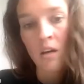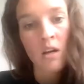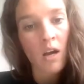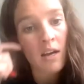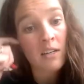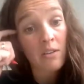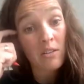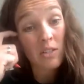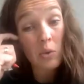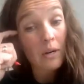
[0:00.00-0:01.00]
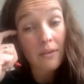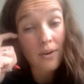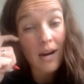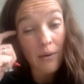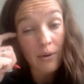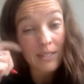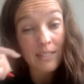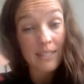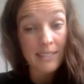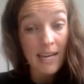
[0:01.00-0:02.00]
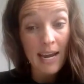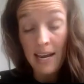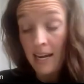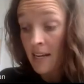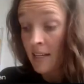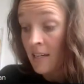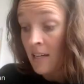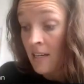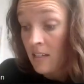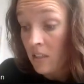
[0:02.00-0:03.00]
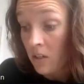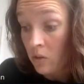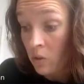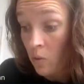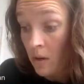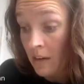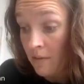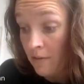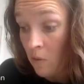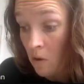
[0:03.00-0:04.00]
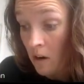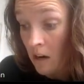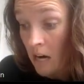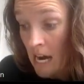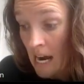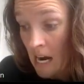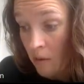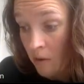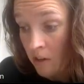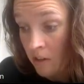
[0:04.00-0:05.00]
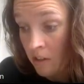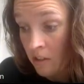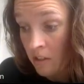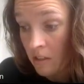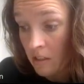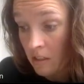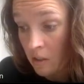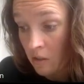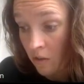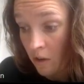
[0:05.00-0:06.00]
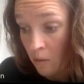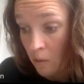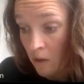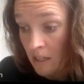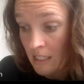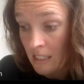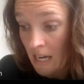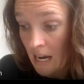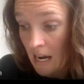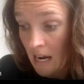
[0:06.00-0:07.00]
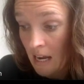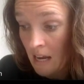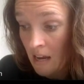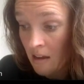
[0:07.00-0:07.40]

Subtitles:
I know there's 24 hours in a day. So 24 hours for 1 day.